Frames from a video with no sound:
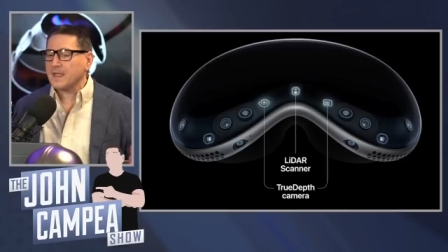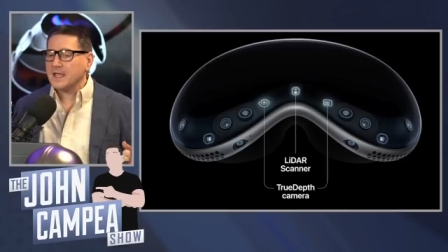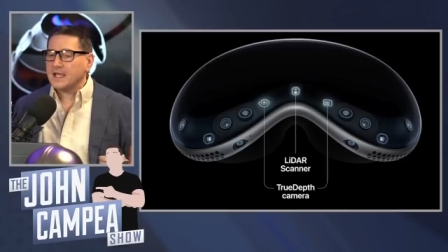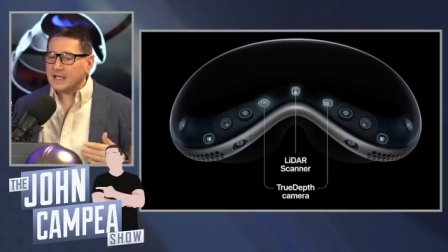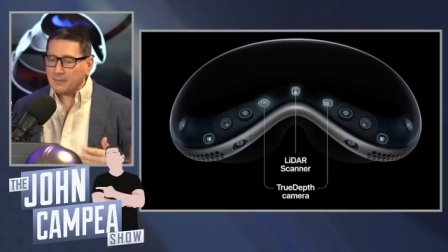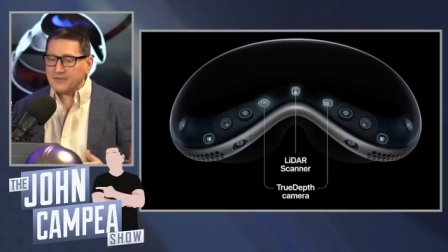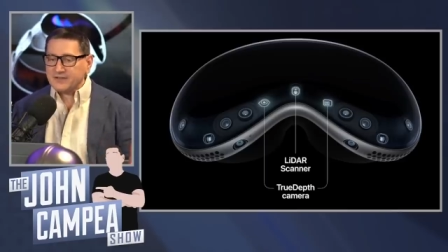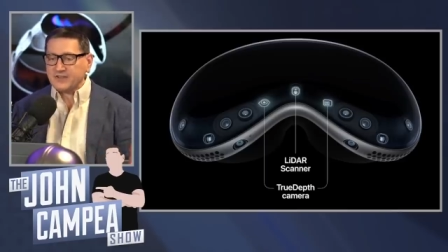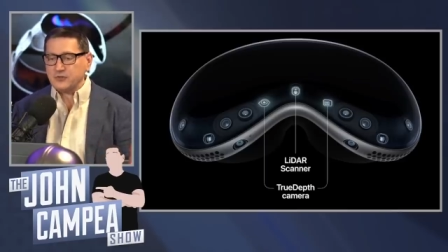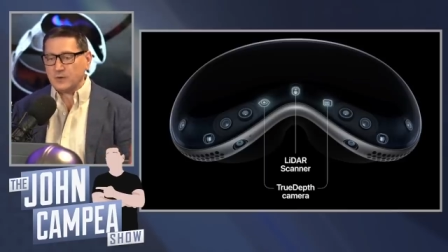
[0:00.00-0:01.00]
a couple of things
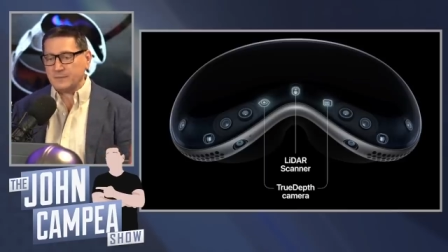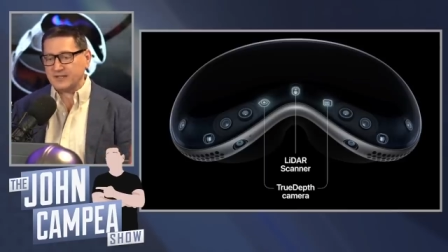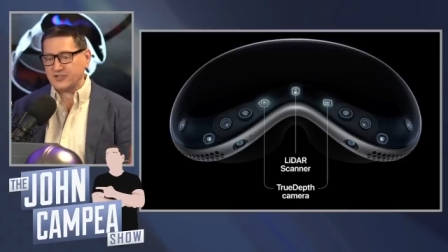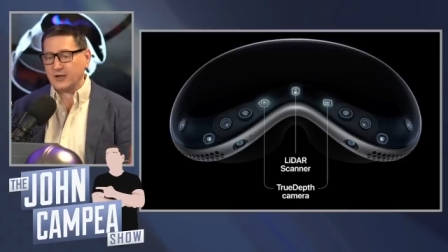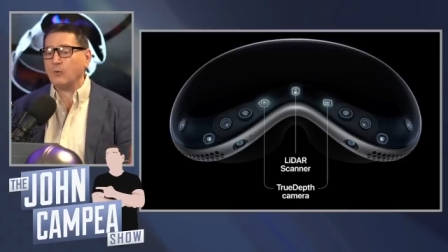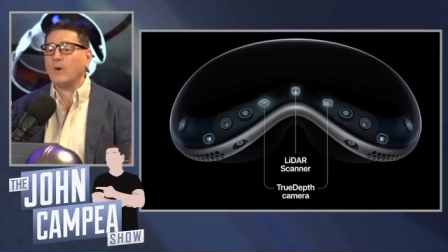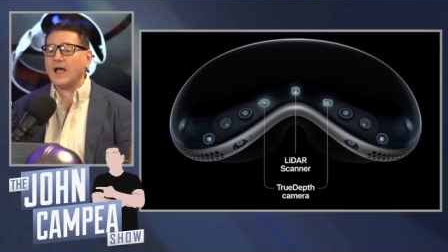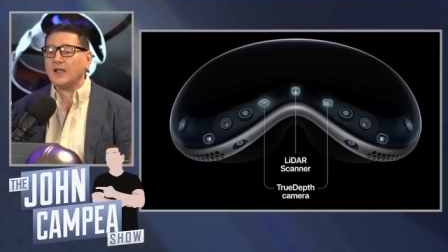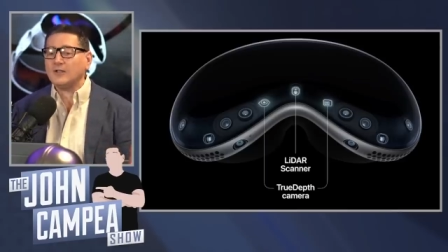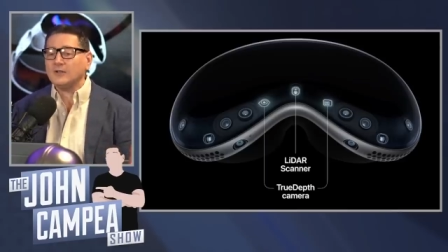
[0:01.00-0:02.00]
I do want to mention. Now,
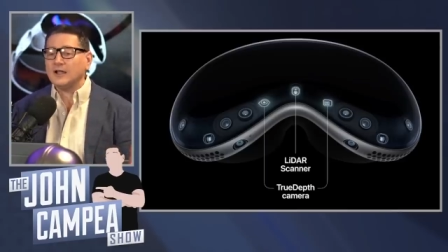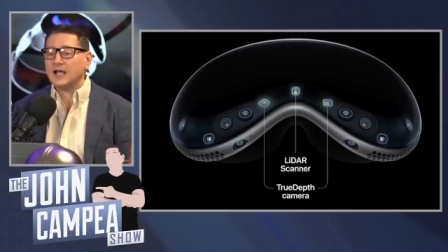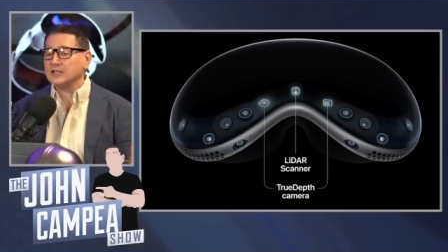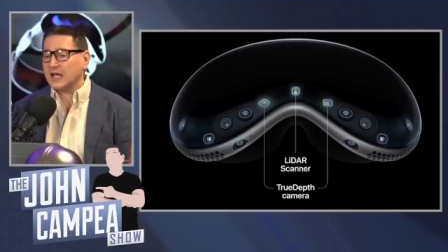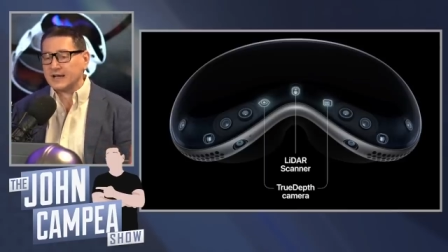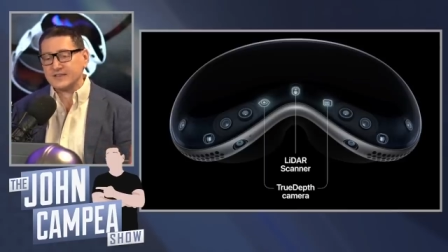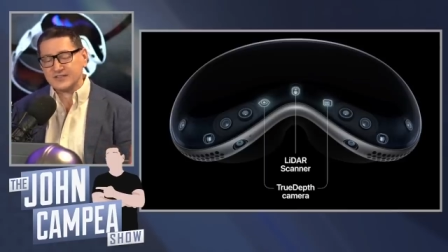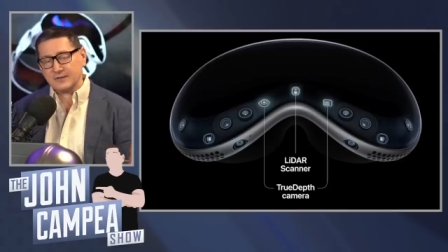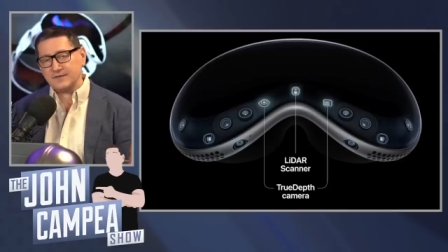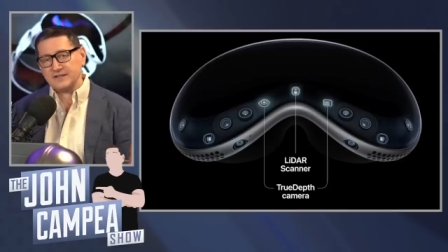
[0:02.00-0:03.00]
while a lot of the
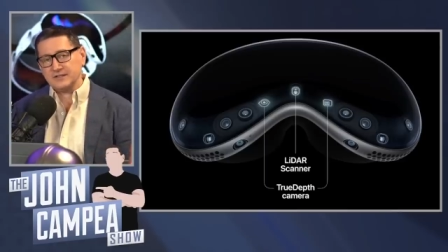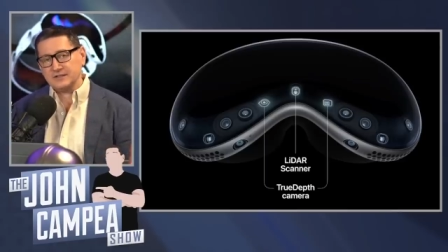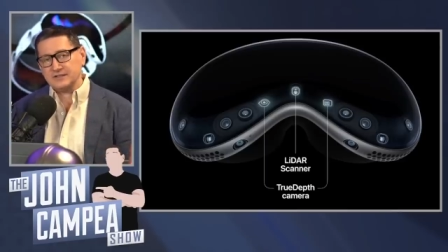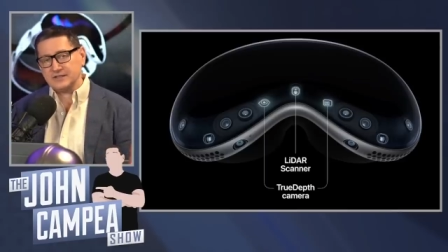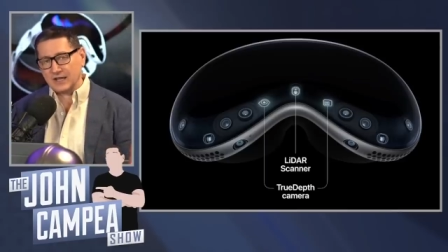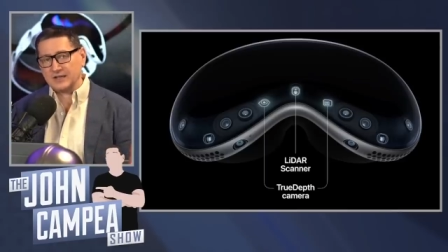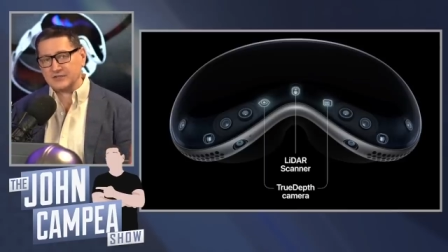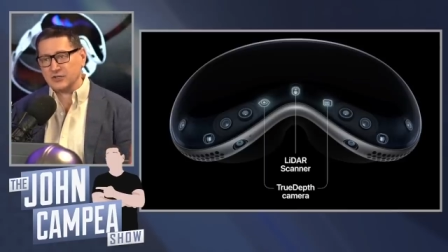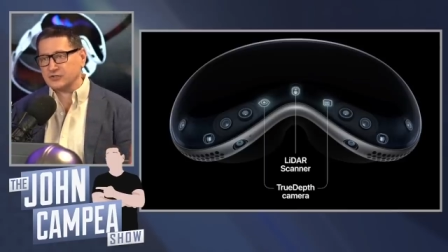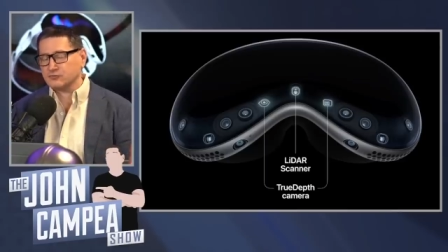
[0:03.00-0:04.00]
stuff it
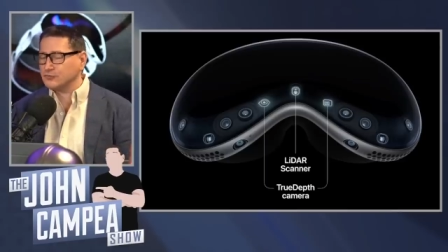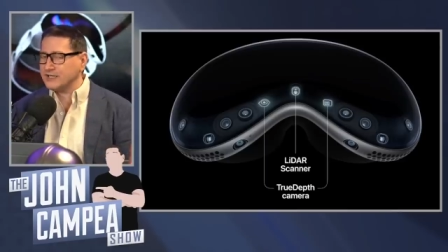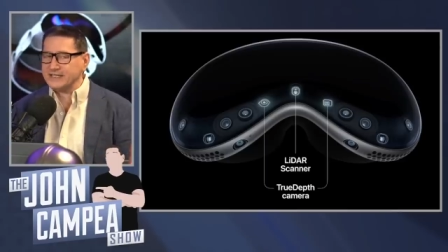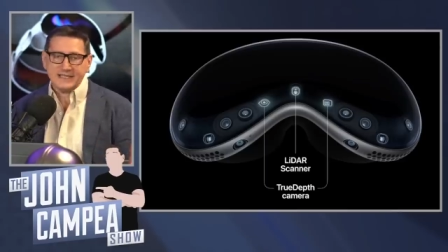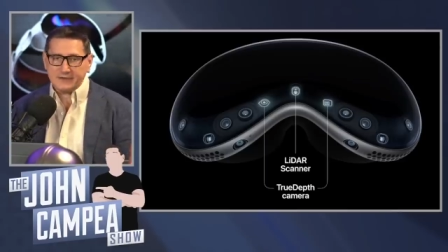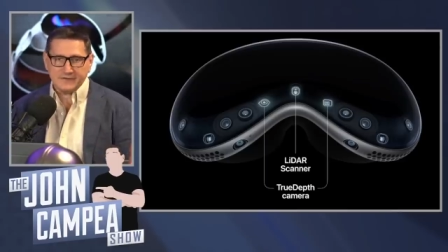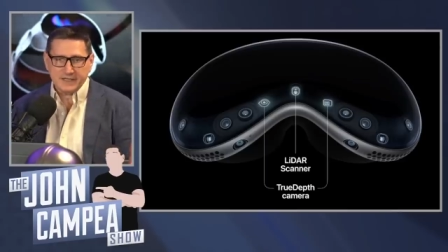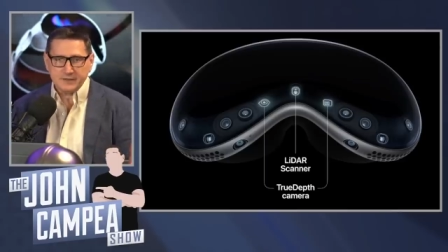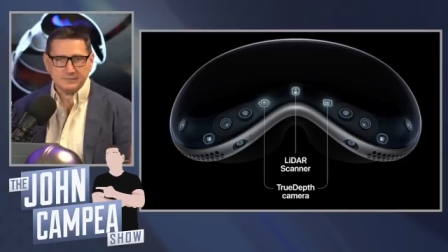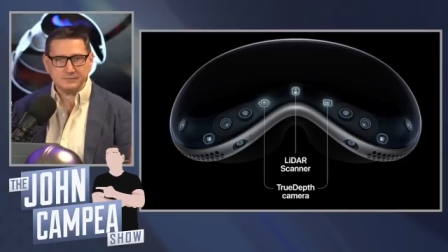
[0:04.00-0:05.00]
does looks really nifty,
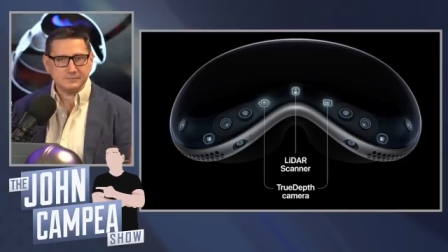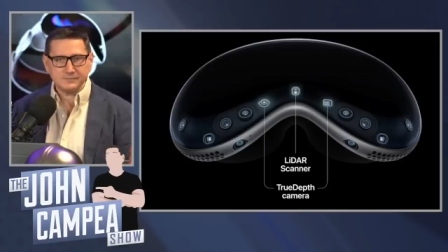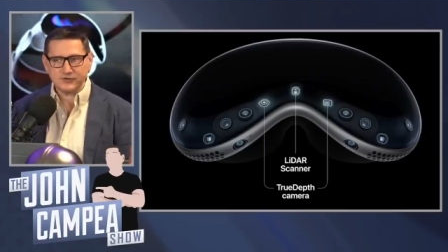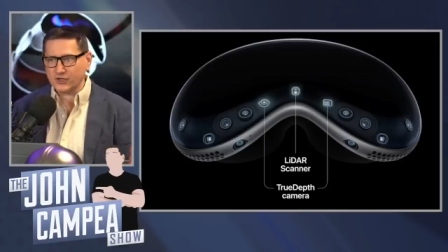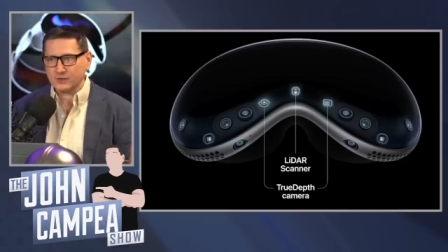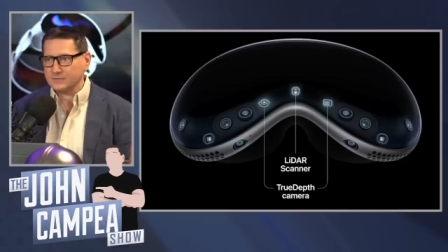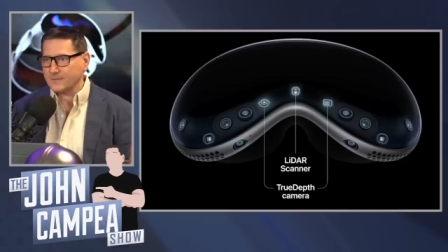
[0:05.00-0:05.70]
sure,